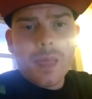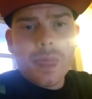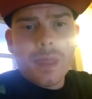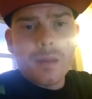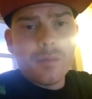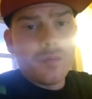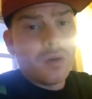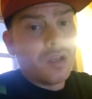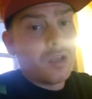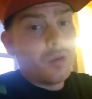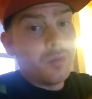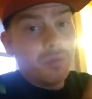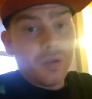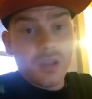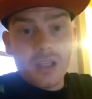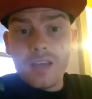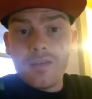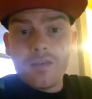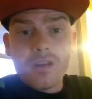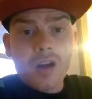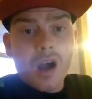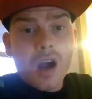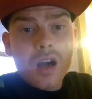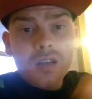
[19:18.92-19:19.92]
But you believe
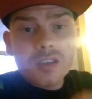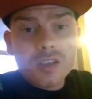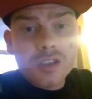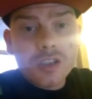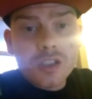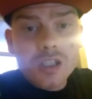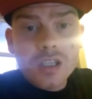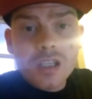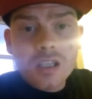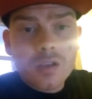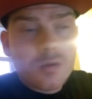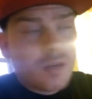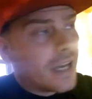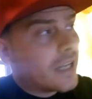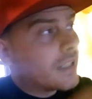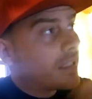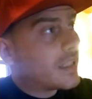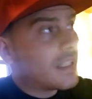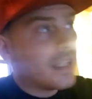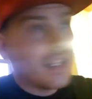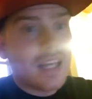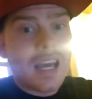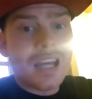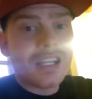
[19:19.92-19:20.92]
in oxygen, you can't
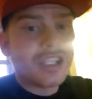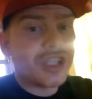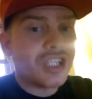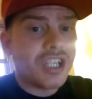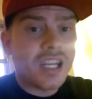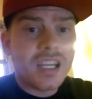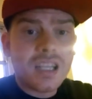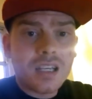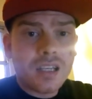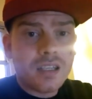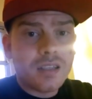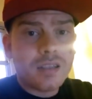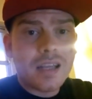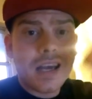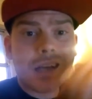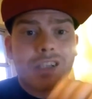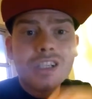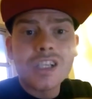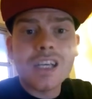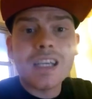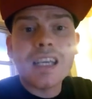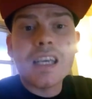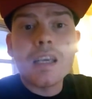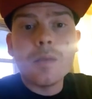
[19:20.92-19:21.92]
see that shit. That
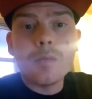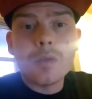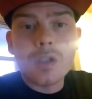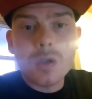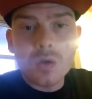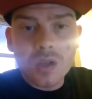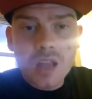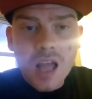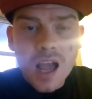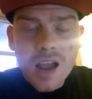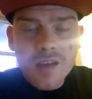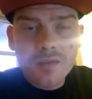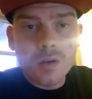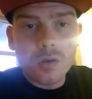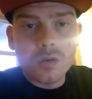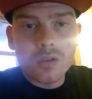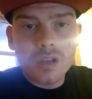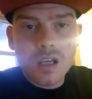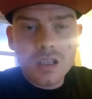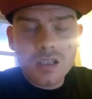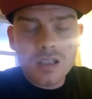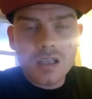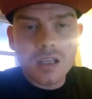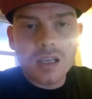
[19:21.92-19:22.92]
shit keeps you alive though,
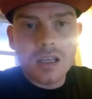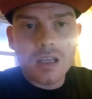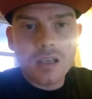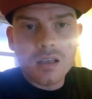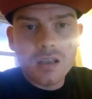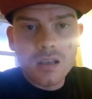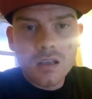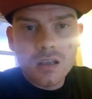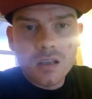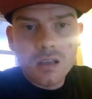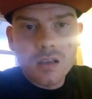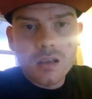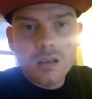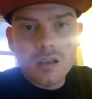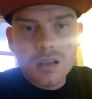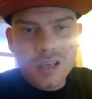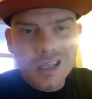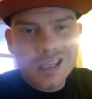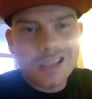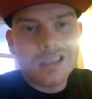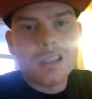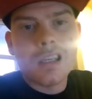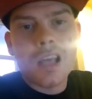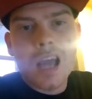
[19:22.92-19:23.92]
doesn't it?
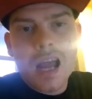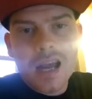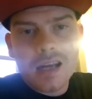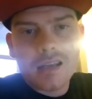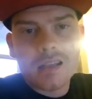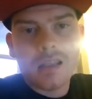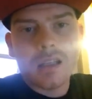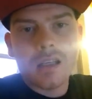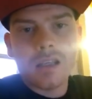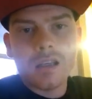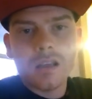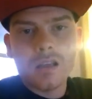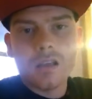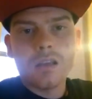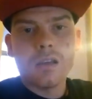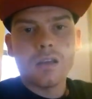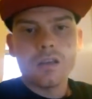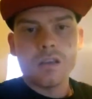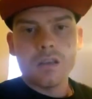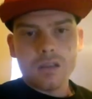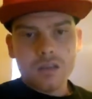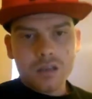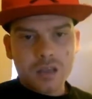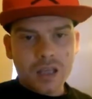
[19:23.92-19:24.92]
Exactly.
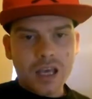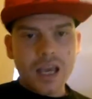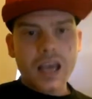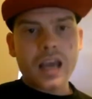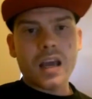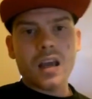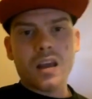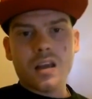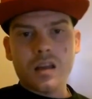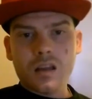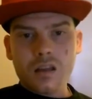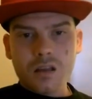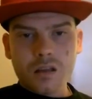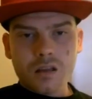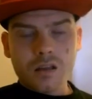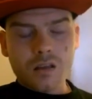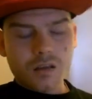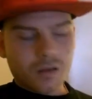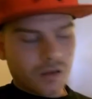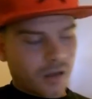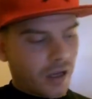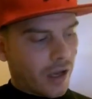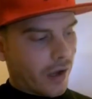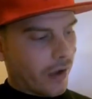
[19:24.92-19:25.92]
Yeah.
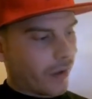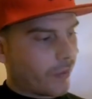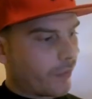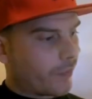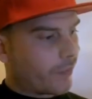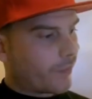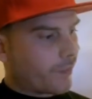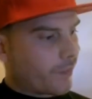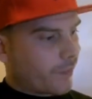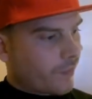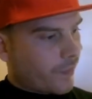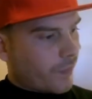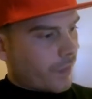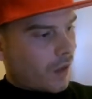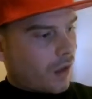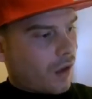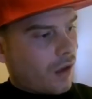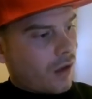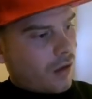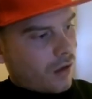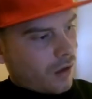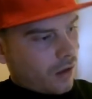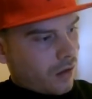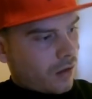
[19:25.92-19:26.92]
Okay.
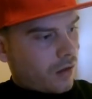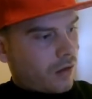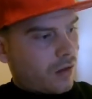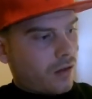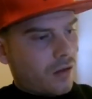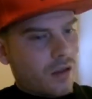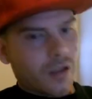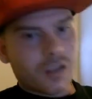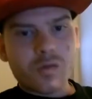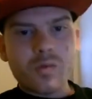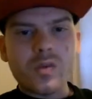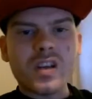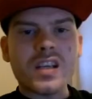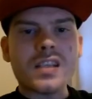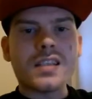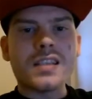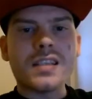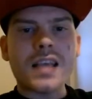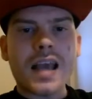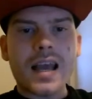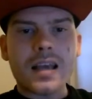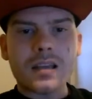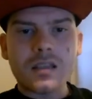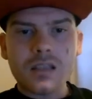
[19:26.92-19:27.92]
Let's
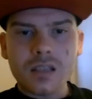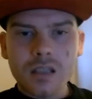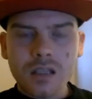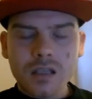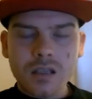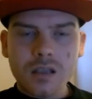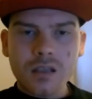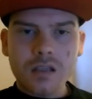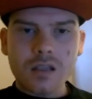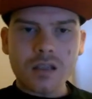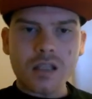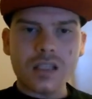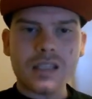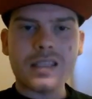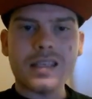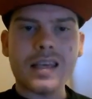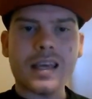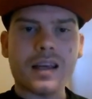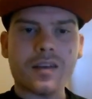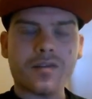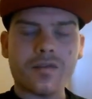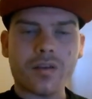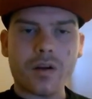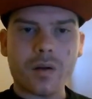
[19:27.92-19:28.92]
reassess this
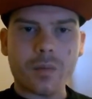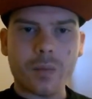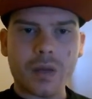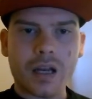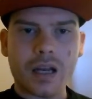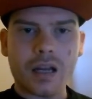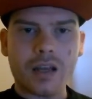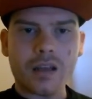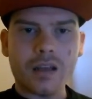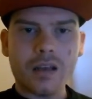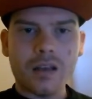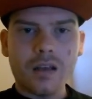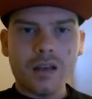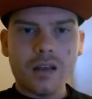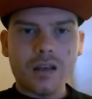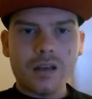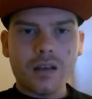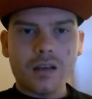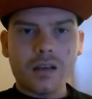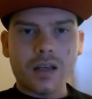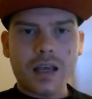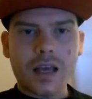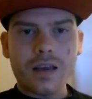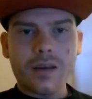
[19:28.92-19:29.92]
thing for a minute,
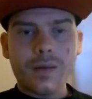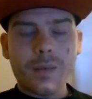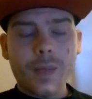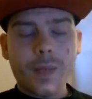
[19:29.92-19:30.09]
okay?